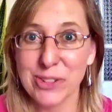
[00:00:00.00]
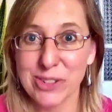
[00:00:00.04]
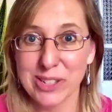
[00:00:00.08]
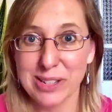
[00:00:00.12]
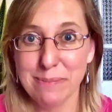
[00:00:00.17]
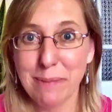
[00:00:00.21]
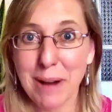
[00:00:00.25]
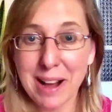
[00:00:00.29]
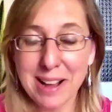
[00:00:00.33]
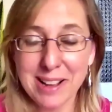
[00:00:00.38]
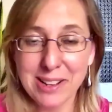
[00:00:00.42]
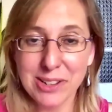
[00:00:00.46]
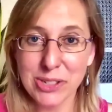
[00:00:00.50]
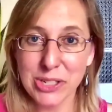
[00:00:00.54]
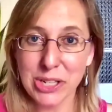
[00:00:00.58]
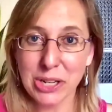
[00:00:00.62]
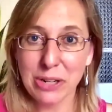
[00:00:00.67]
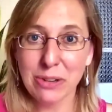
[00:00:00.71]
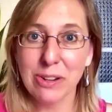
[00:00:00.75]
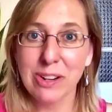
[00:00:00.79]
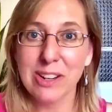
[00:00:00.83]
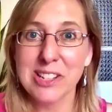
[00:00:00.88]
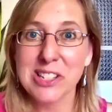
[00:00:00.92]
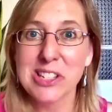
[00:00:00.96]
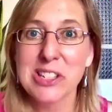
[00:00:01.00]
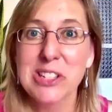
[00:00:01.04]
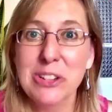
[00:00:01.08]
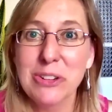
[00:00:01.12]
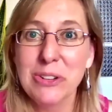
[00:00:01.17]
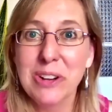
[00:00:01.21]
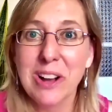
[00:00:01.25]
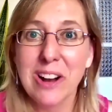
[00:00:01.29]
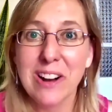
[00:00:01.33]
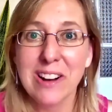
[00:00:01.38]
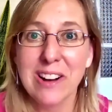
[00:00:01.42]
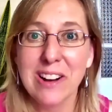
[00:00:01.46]
miles across 2
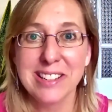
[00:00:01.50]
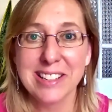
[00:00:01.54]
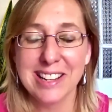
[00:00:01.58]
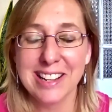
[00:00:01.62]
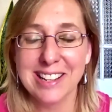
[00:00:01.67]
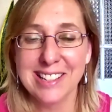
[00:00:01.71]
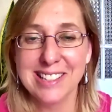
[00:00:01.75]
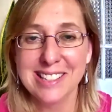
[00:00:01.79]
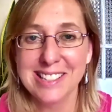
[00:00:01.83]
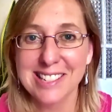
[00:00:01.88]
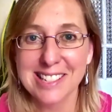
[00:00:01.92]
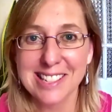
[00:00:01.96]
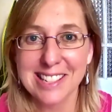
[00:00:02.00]
continents.